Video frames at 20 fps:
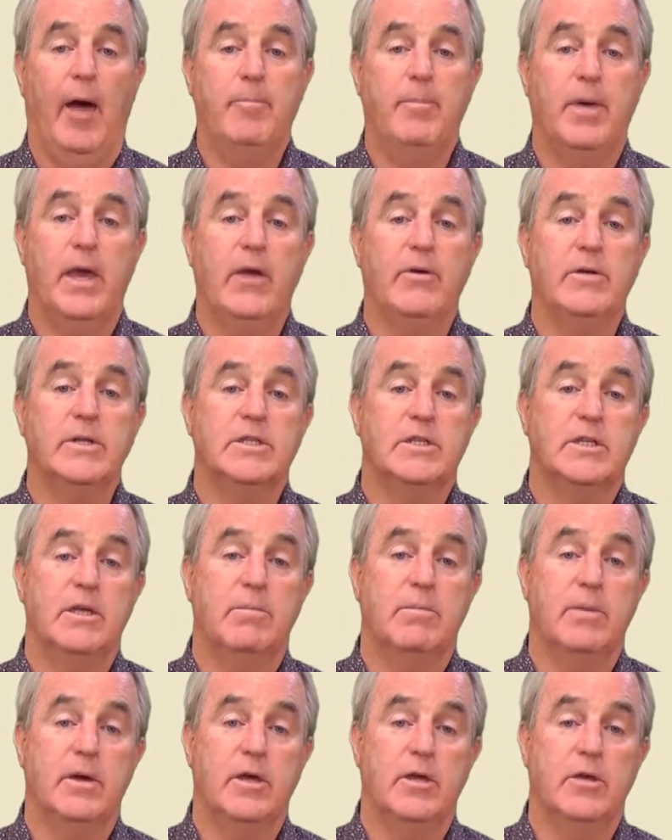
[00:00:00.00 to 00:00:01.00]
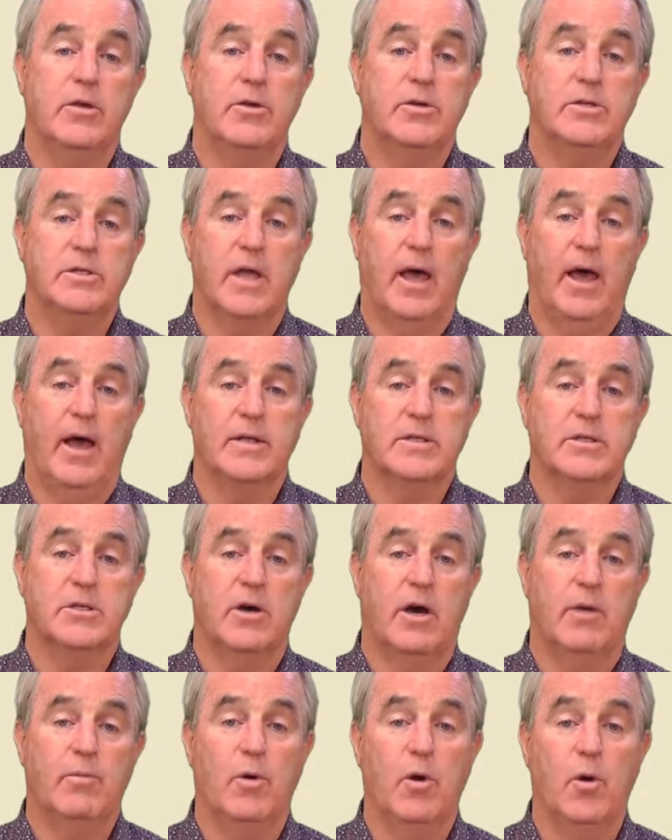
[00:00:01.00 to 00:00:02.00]
Appearance timber used
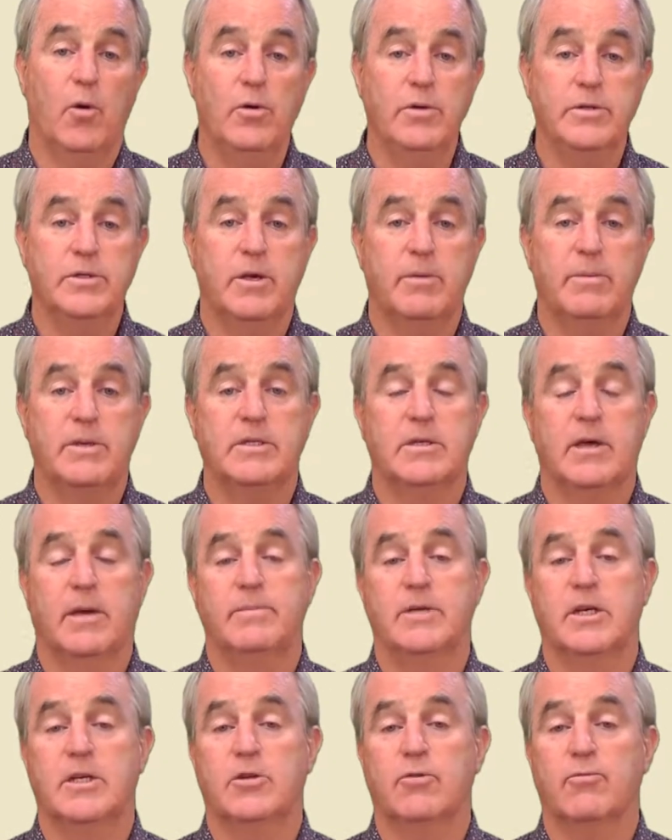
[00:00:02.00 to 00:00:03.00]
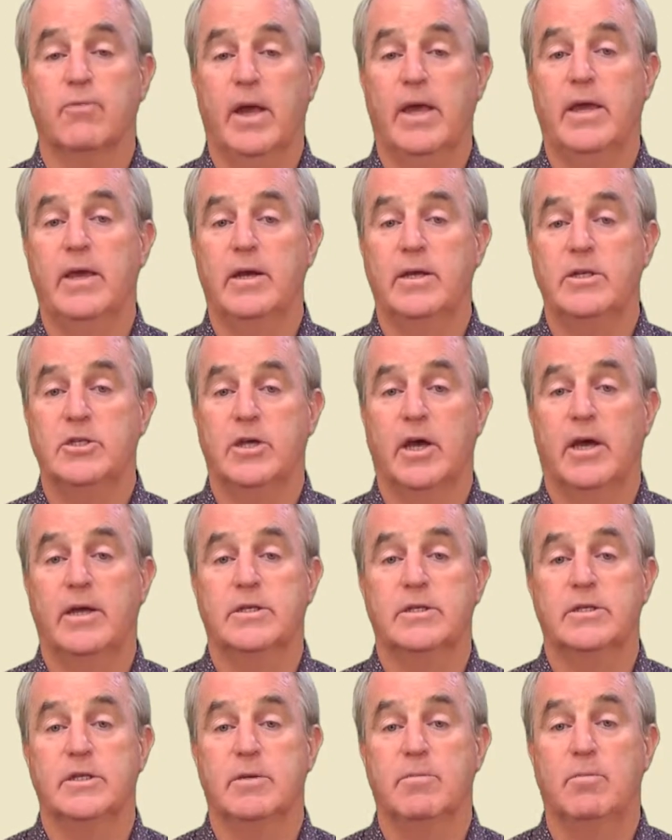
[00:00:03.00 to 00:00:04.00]
outside will also be subject to regular
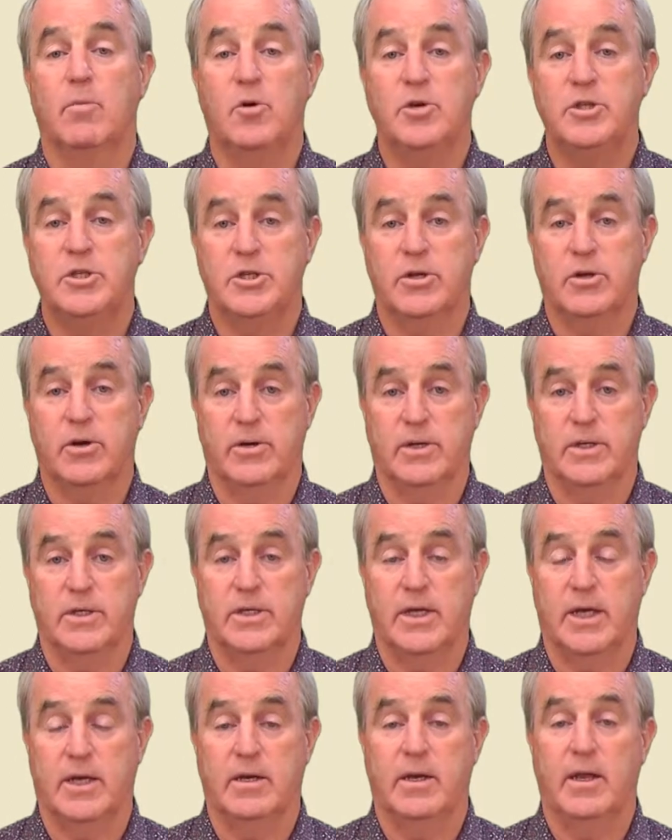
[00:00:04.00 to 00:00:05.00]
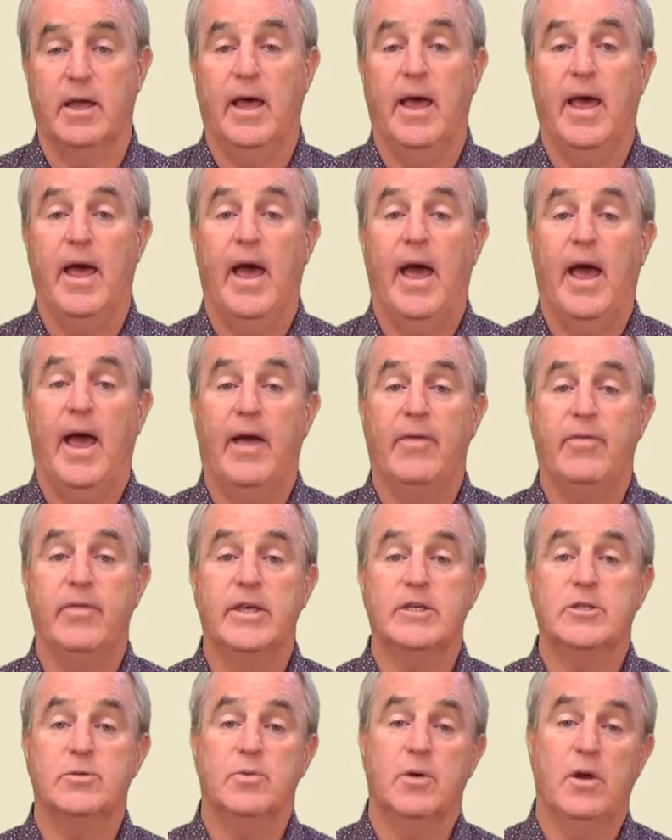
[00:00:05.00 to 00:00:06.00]
changes in moisture content, and
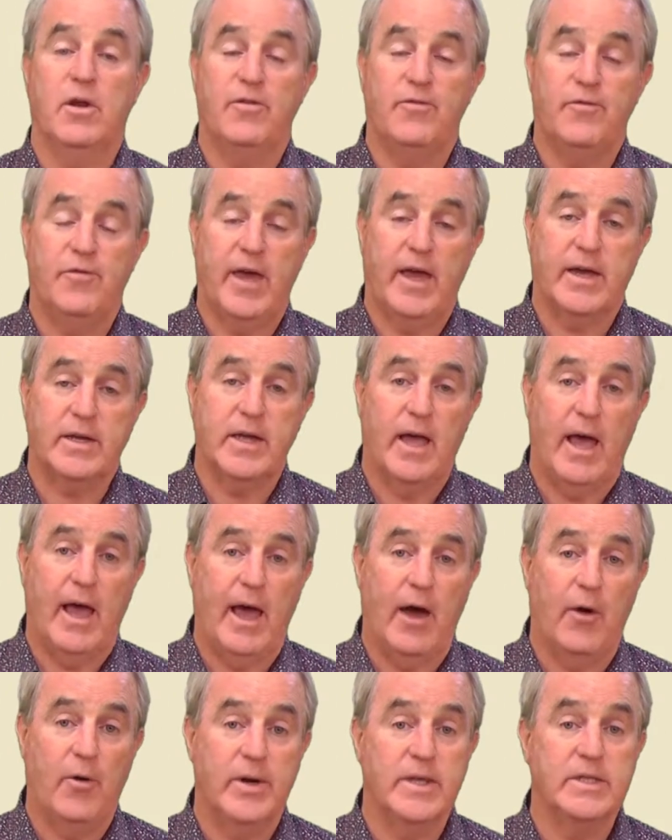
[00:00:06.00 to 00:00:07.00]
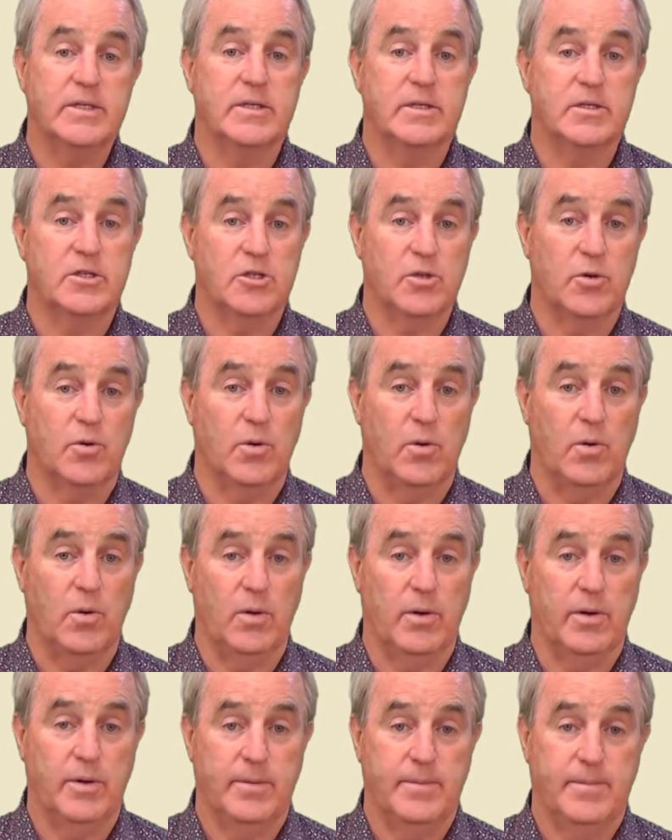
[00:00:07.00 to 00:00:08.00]
this will affect how it is
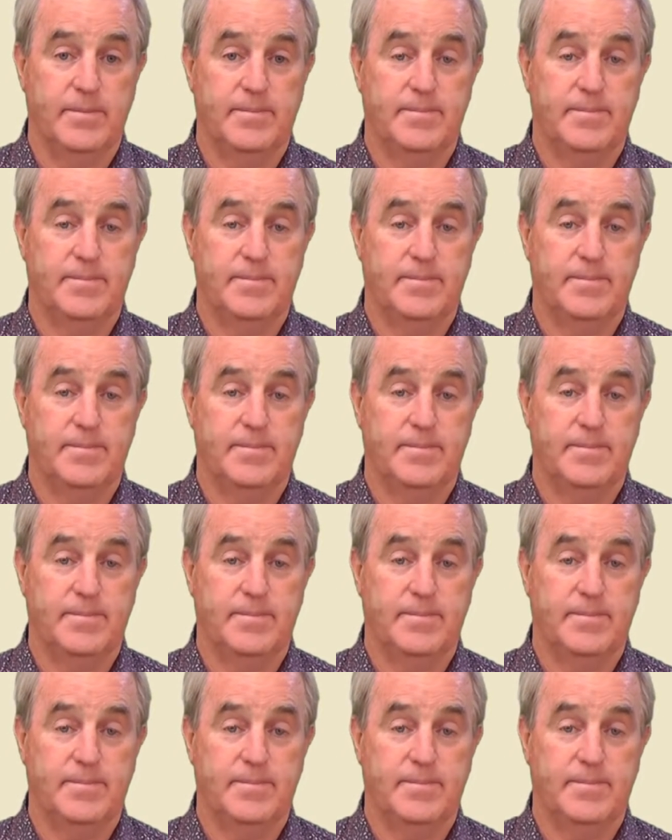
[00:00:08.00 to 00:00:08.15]
installed.